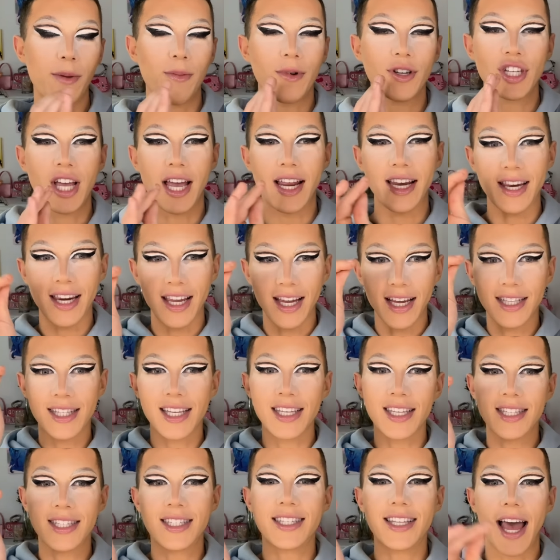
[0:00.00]
which I need to
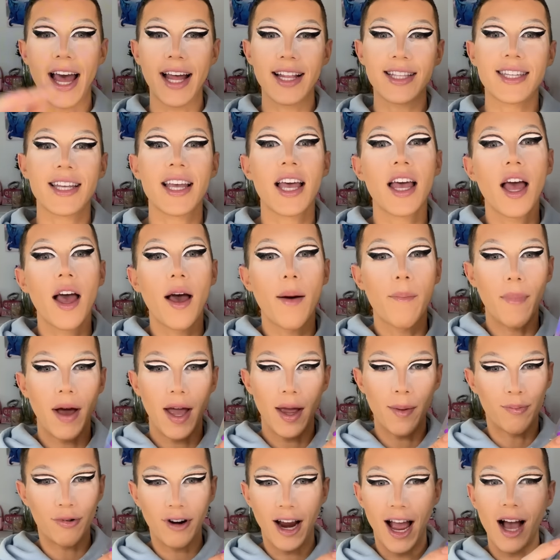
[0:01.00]
set my
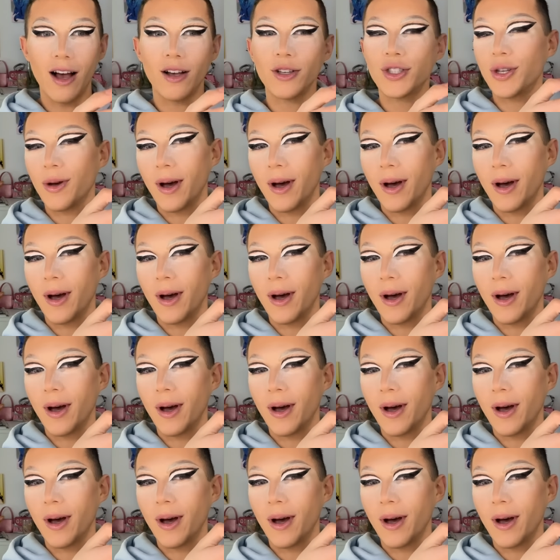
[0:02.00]
brows.